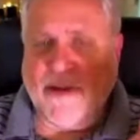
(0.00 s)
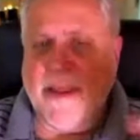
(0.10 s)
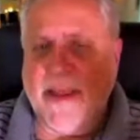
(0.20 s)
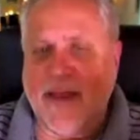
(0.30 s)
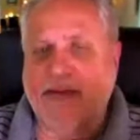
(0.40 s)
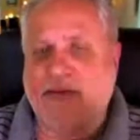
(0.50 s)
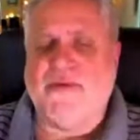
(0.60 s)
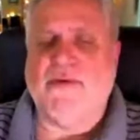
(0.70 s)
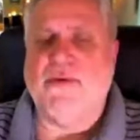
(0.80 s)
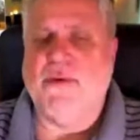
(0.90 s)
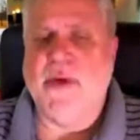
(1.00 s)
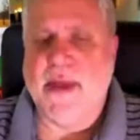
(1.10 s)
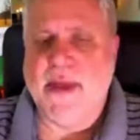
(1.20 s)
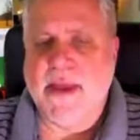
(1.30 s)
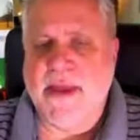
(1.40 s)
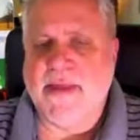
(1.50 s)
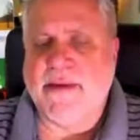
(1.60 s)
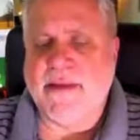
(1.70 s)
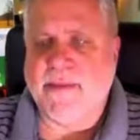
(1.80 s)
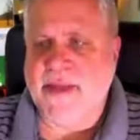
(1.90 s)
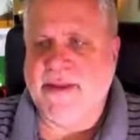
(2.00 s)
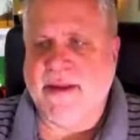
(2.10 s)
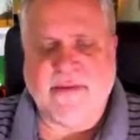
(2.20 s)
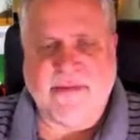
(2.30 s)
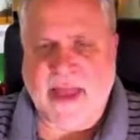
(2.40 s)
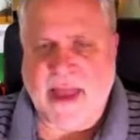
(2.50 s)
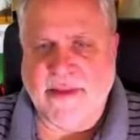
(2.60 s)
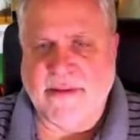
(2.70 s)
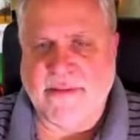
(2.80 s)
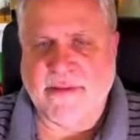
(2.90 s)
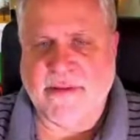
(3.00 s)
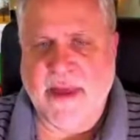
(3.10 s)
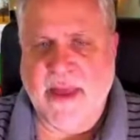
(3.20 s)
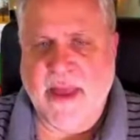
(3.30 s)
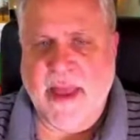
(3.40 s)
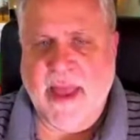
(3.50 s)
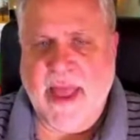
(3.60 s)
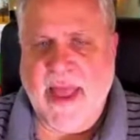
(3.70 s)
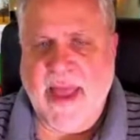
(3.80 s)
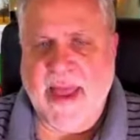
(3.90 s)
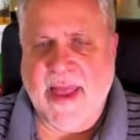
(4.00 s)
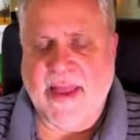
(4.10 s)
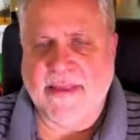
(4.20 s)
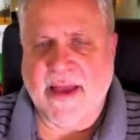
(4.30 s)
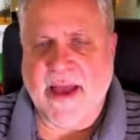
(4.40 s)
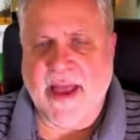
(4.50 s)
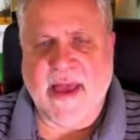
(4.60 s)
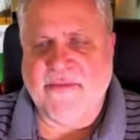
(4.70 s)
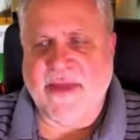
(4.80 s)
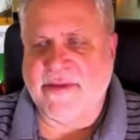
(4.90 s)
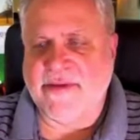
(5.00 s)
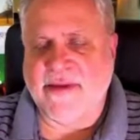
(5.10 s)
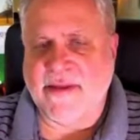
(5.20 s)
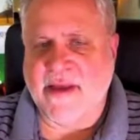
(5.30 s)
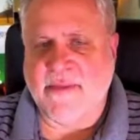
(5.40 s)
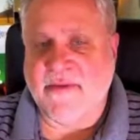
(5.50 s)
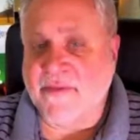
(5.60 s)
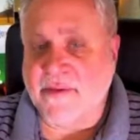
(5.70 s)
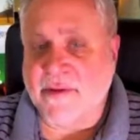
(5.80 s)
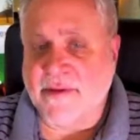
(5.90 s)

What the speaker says: into the pending status, and I have not seen that before.